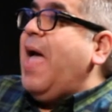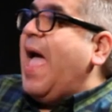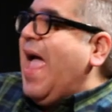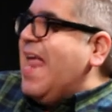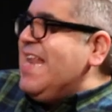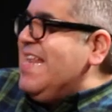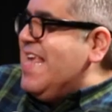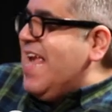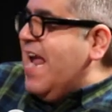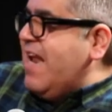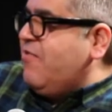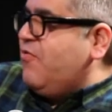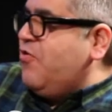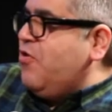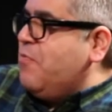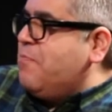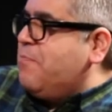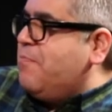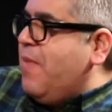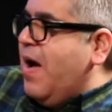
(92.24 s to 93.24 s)
And yet,
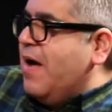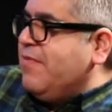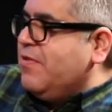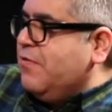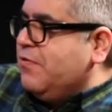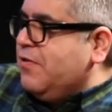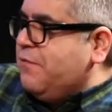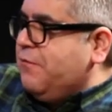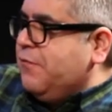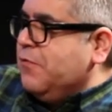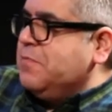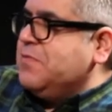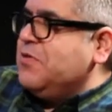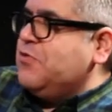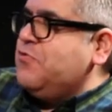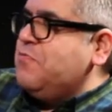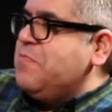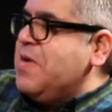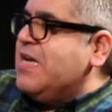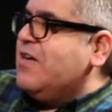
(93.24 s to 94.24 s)
the films
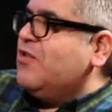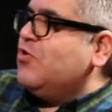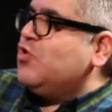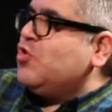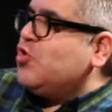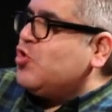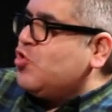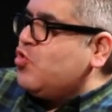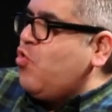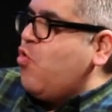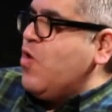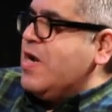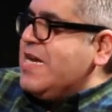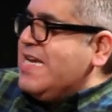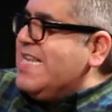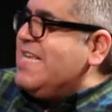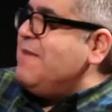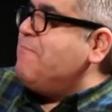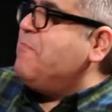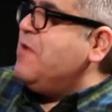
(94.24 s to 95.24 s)
that you make are so
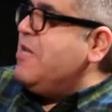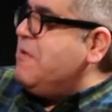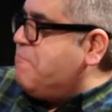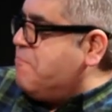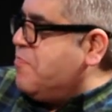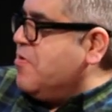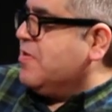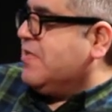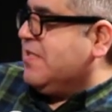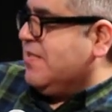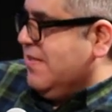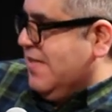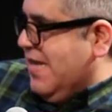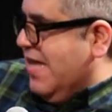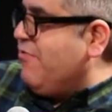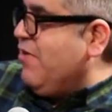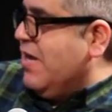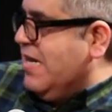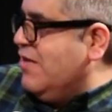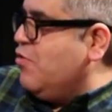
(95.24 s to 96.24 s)
deeply personal.
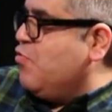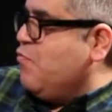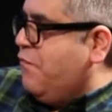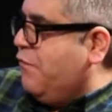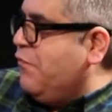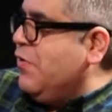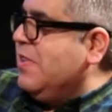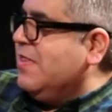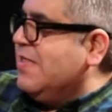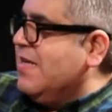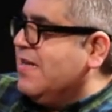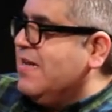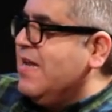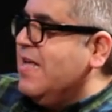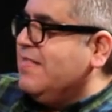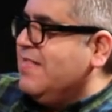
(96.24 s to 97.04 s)
I really do feel that